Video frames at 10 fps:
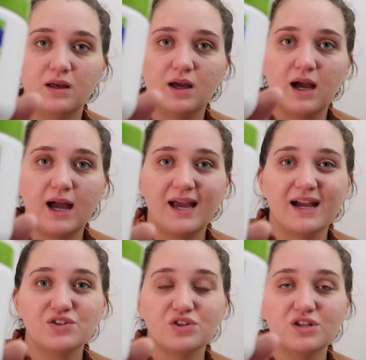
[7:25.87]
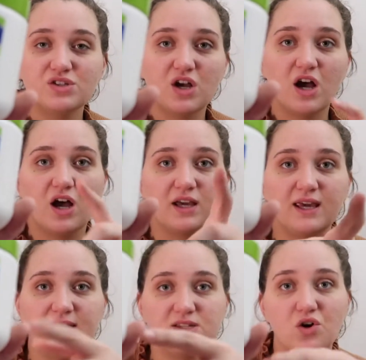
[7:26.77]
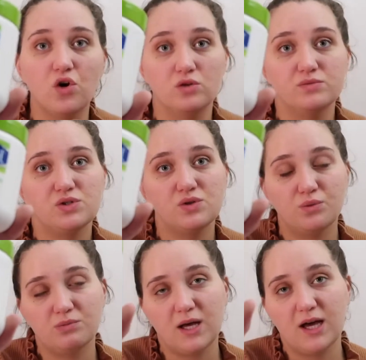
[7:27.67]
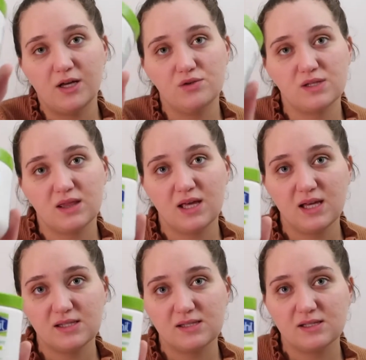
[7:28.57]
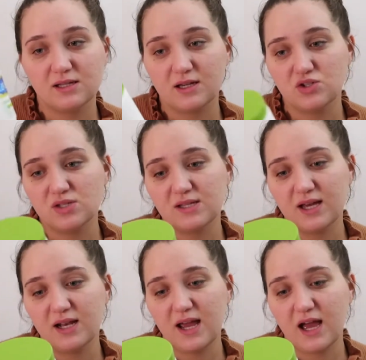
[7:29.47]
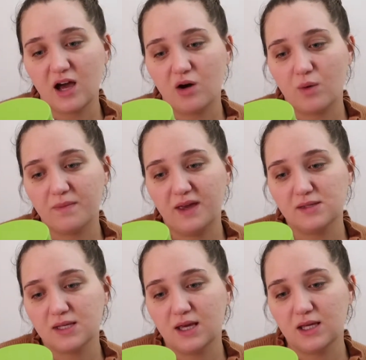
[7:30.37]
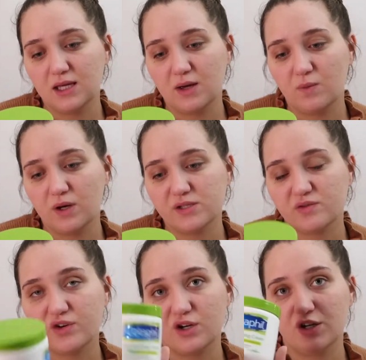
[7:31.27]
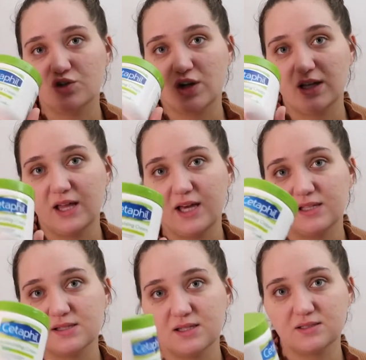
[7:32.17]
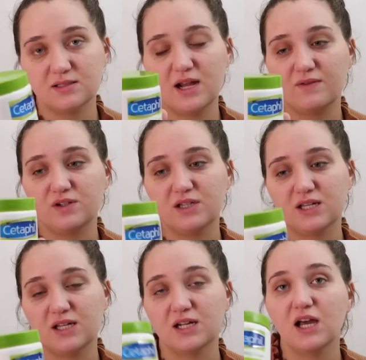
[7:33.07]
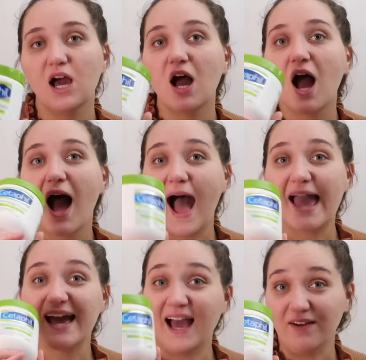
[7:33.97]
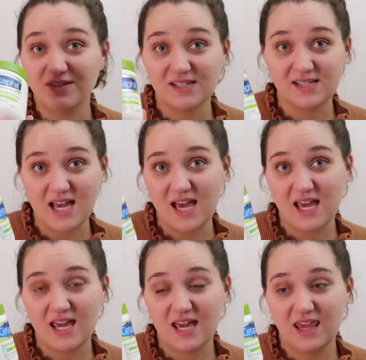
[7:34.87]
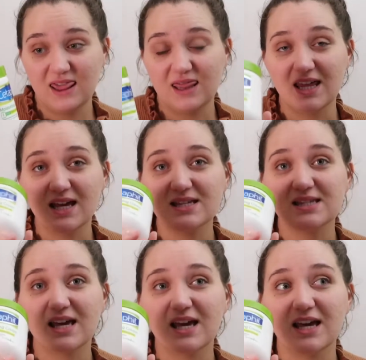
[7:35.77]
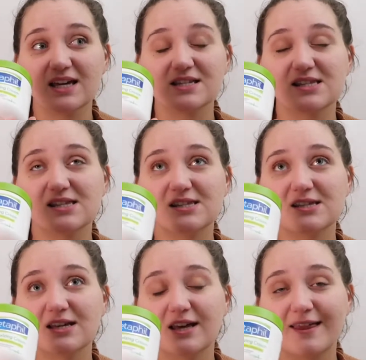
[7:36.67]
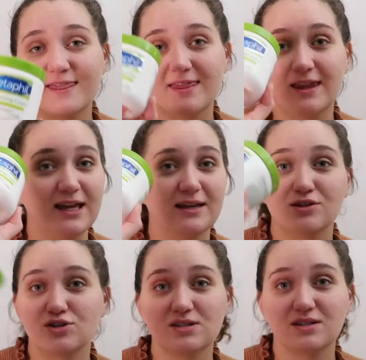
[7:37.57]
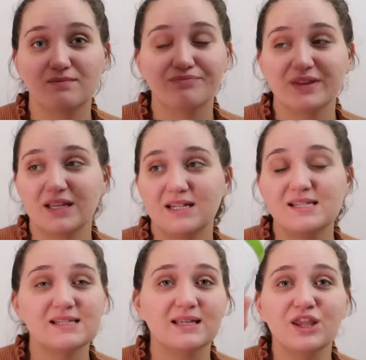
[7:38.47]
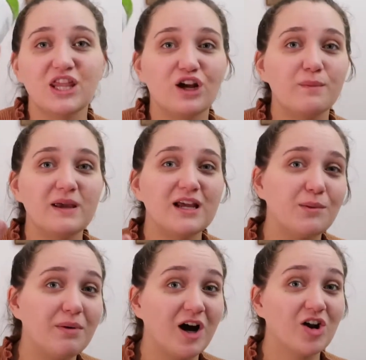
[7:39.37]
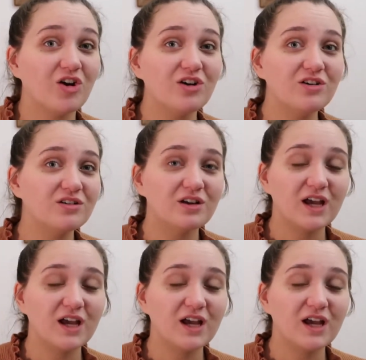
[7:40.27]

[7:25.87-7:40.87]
I actually saw Casey Holmes using this because she said how amazing it was for her dry legs and everything, and I have to say this is like just skin therapy in a bottle.